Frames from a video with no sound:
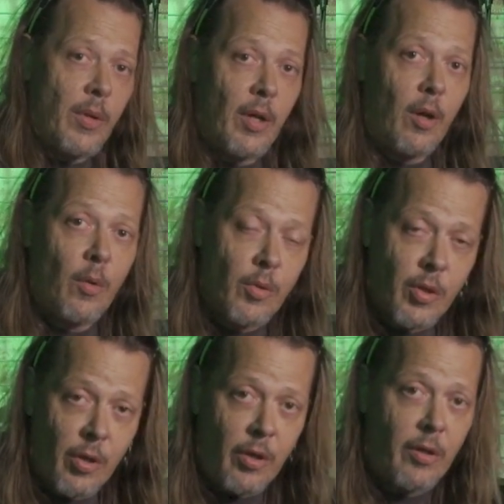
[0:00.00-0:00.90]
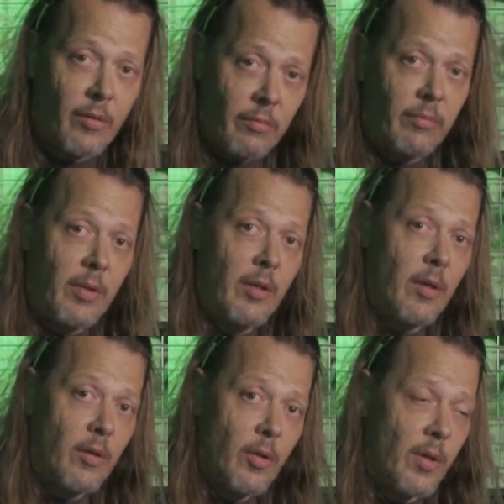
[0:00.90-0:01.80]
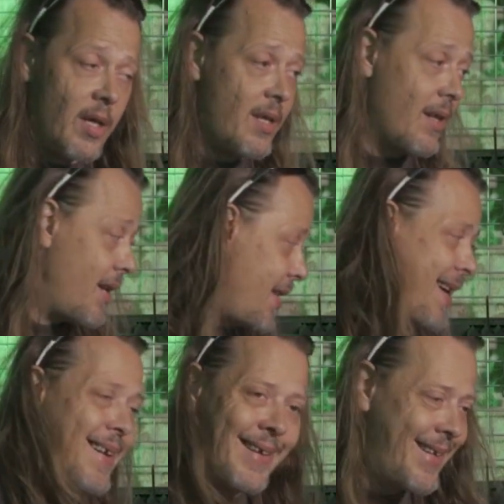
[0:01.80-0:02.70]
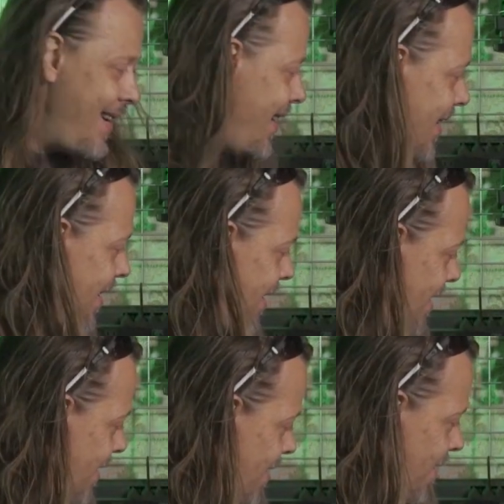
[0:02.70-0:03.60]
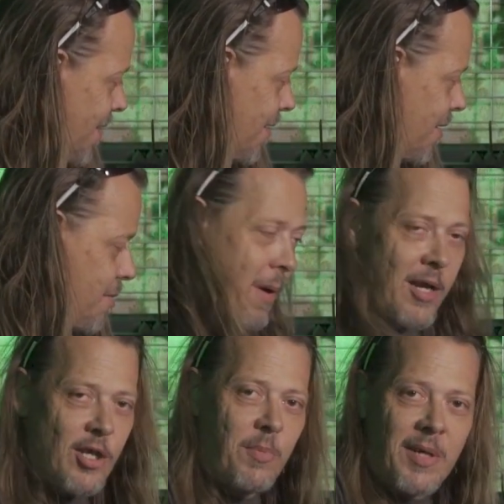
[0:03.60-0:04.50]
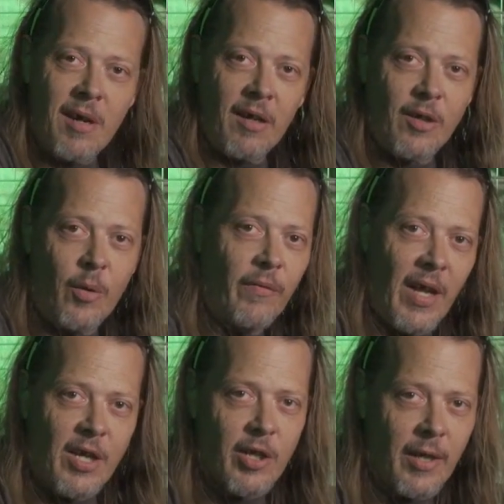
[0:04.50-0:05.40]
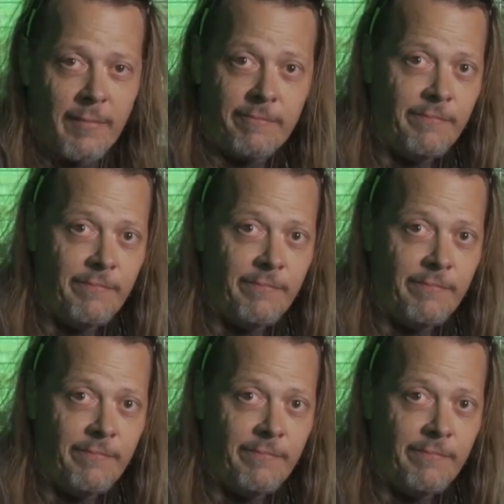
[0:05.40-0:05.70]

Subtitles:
with a ghost, or you're doing anything like that. Again, you might just be talking to a flashlight.